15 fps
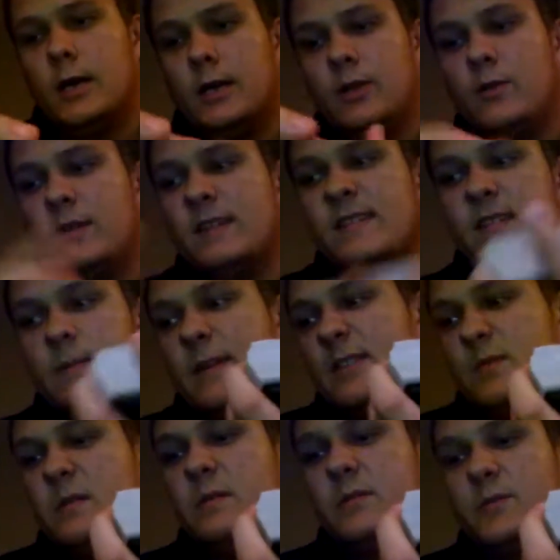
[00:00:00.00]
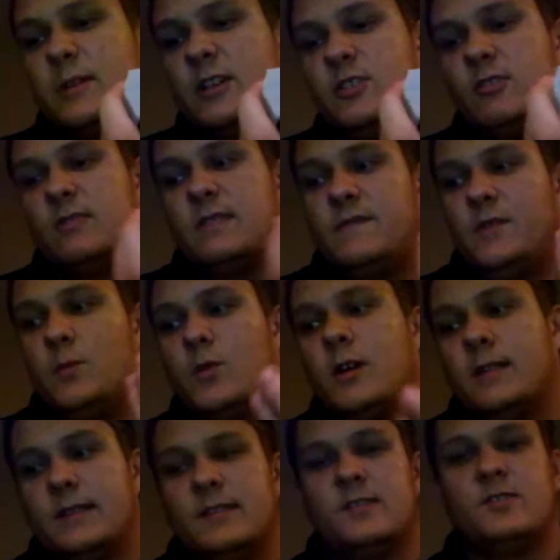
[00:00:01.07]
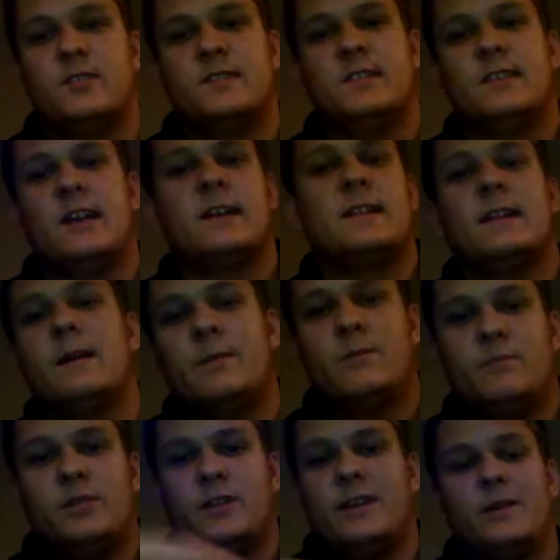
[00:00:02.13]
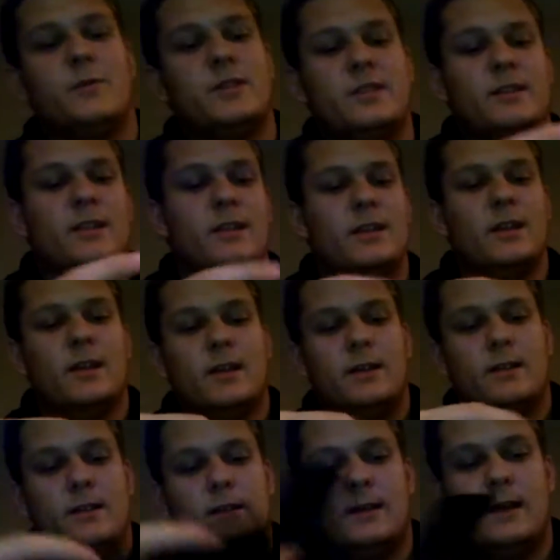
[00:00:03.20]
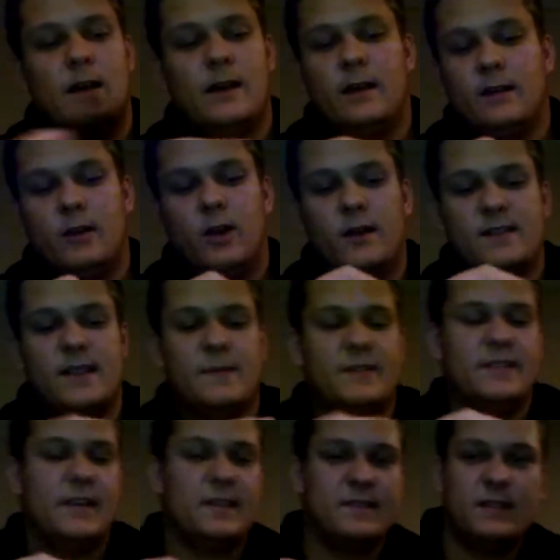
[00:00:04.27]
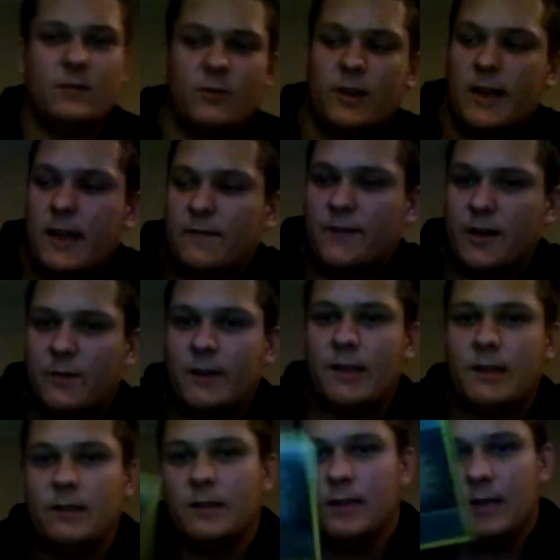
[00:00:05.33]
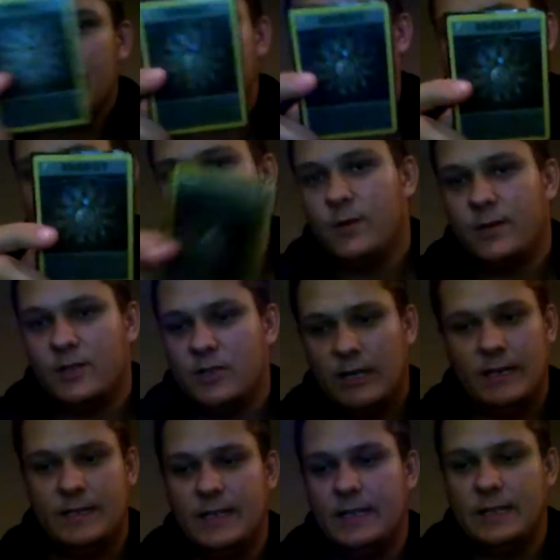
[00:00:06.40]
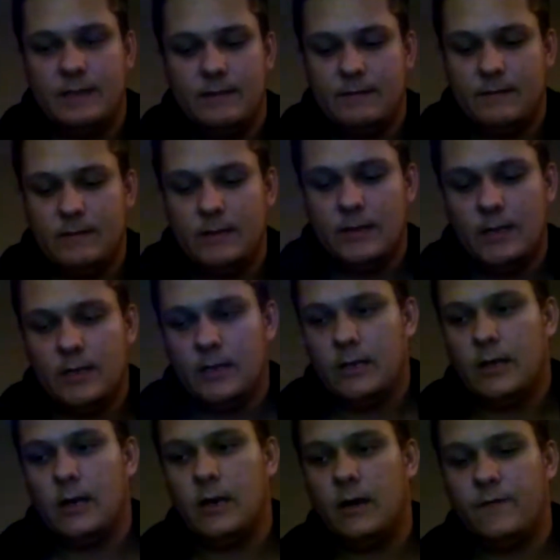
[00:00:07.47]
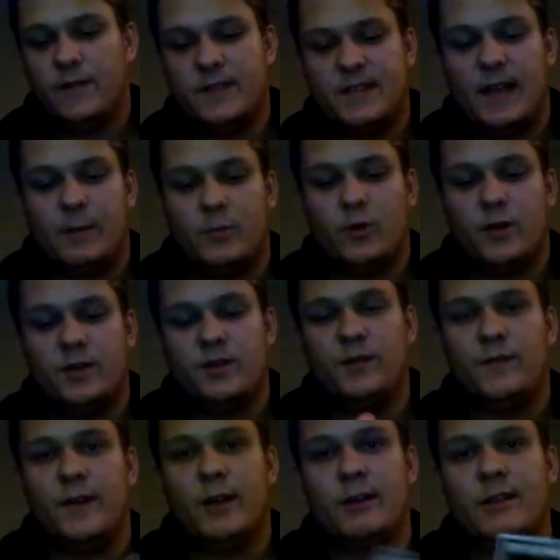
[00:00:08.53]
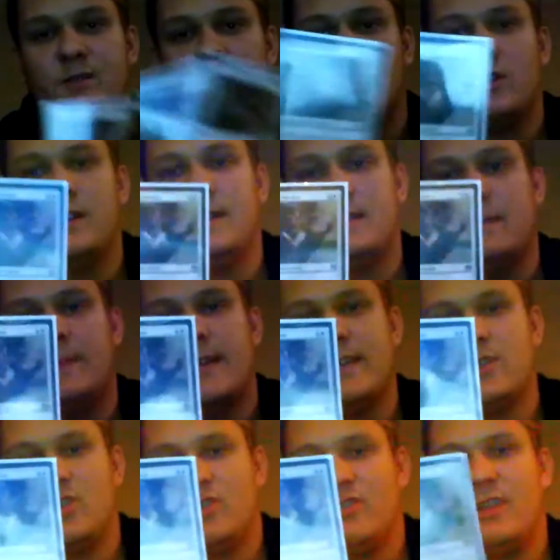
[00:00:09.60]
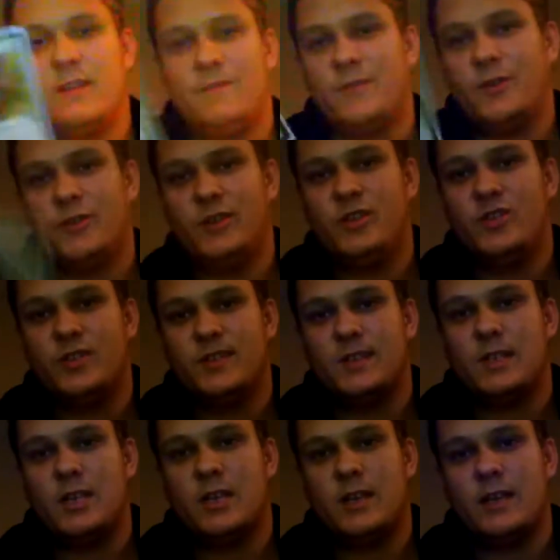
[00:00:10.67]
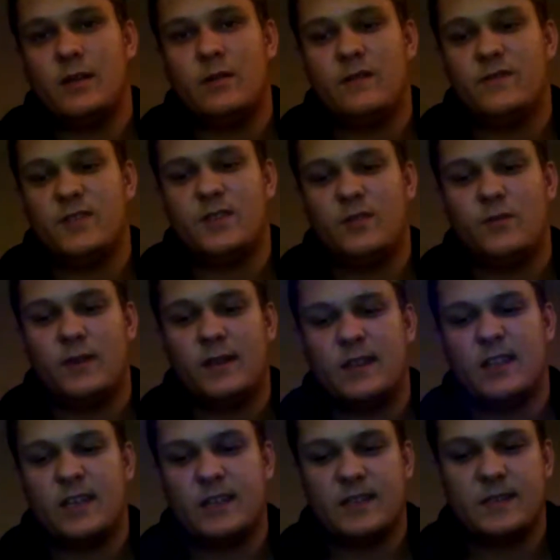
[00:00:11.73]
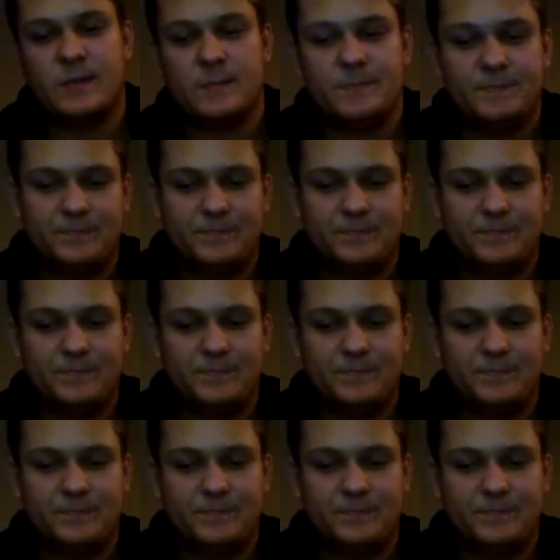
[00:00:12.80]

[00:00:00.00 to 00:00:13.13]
You can easily mess around with the ratios if you want. This is just the deck that I've been playing with. The cards I've been testing, working out very well. Energy Token, shout out to it. For the sideboard, 2 Fairgrounds Warden. It's a Banishing Light for creatures, so you can get rid of just annoying things.